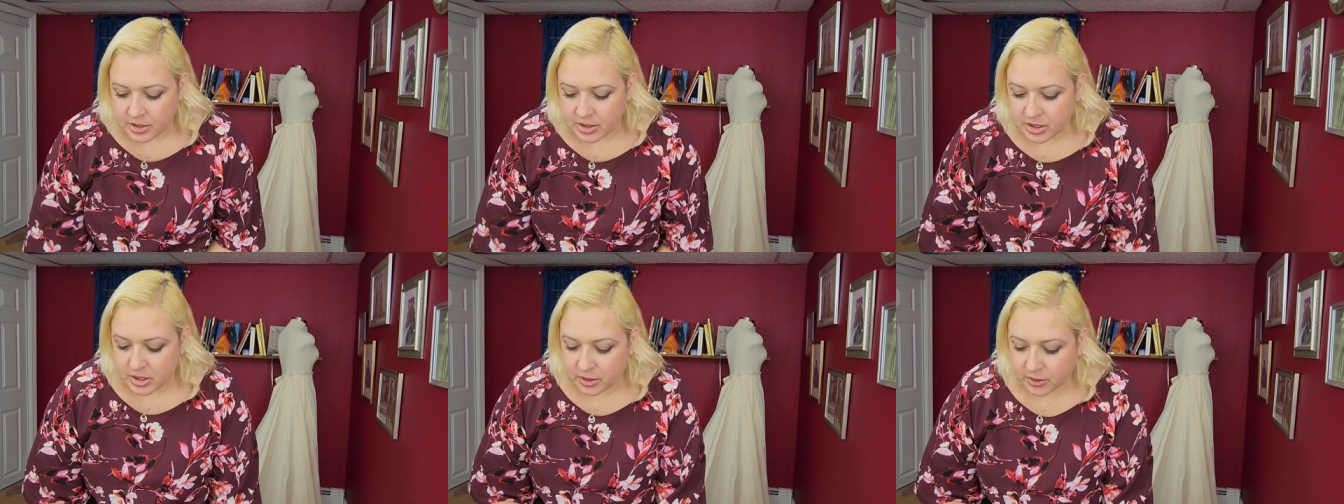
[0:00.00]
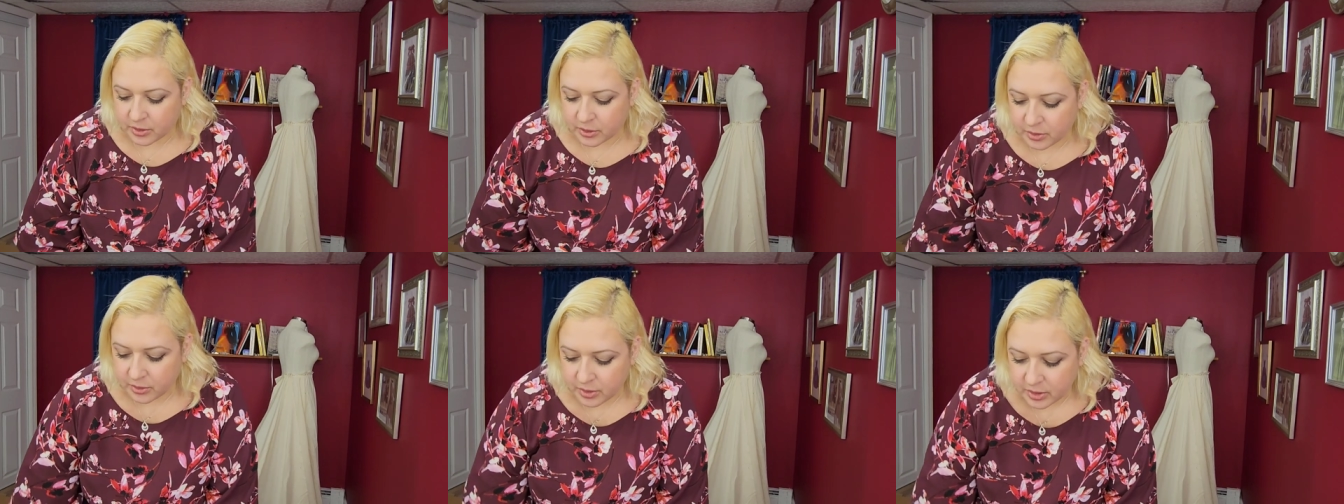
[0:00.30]

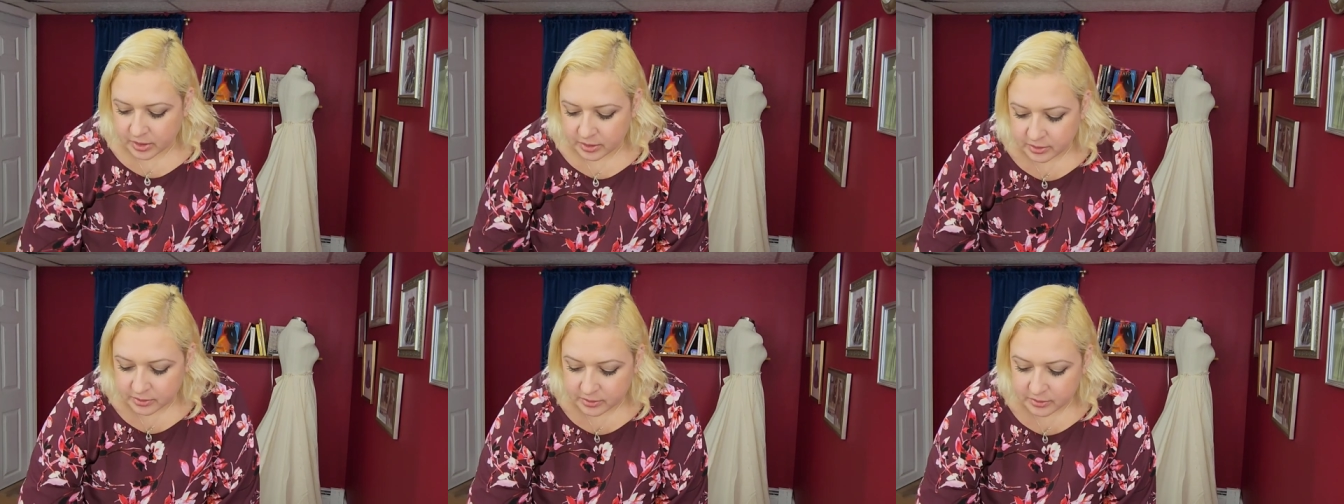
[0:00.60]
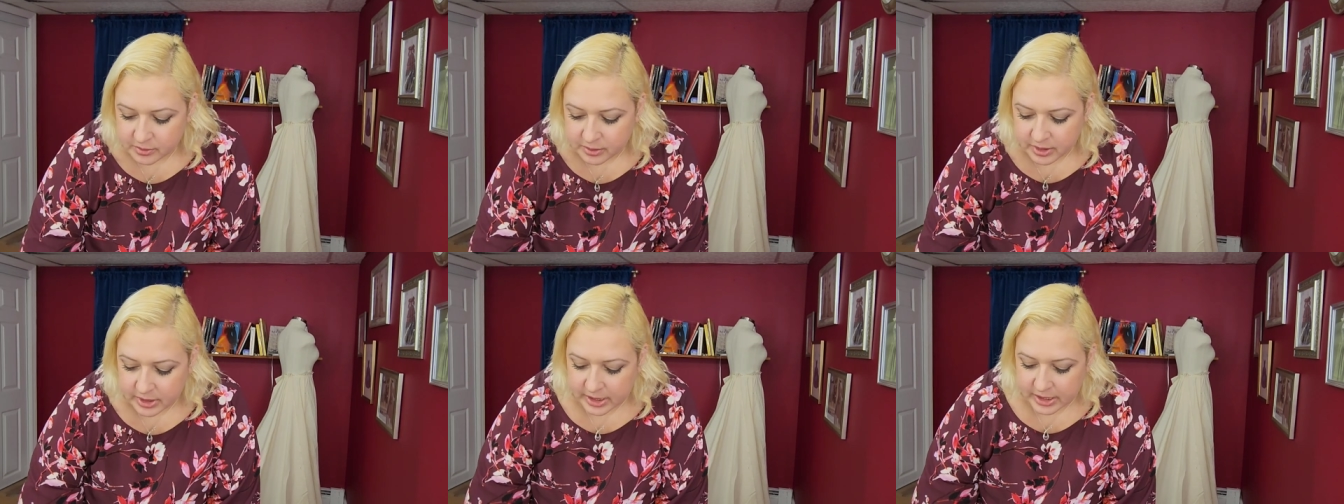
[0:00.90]
So
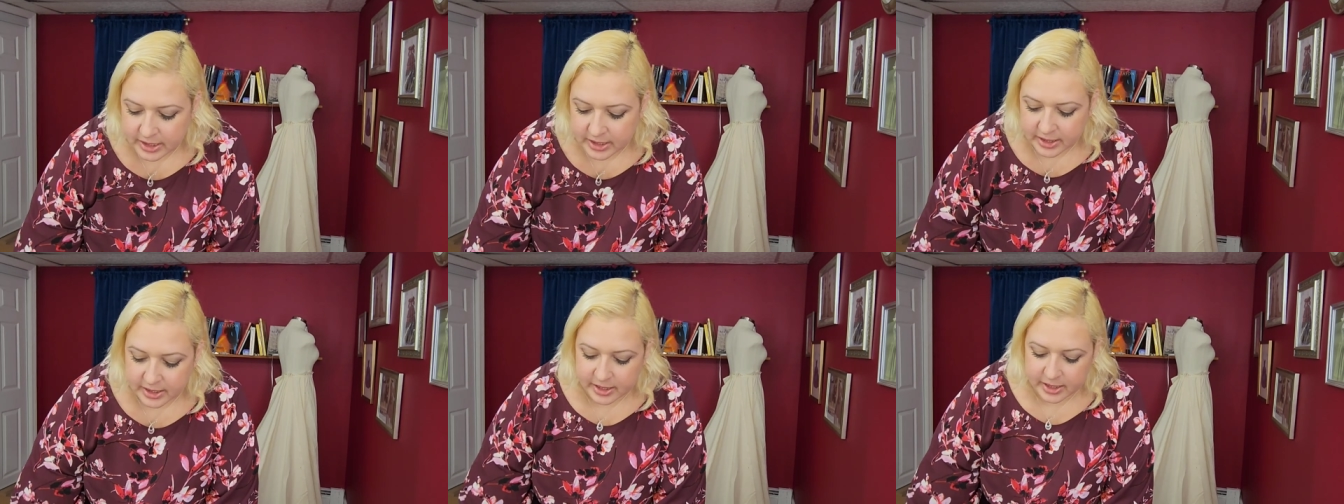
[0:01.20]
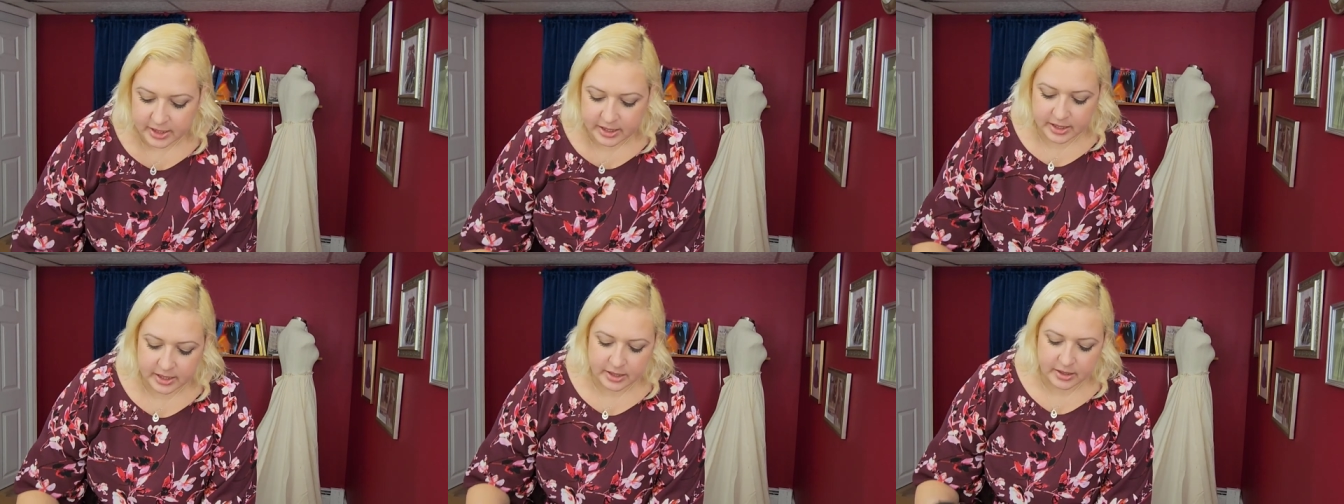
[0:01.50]

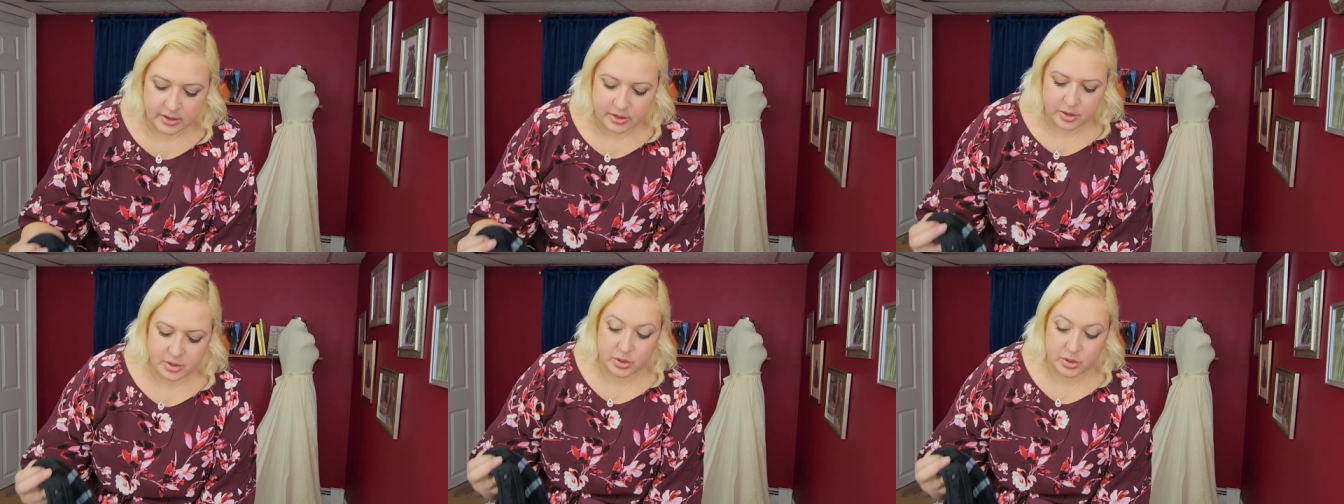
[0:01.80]
I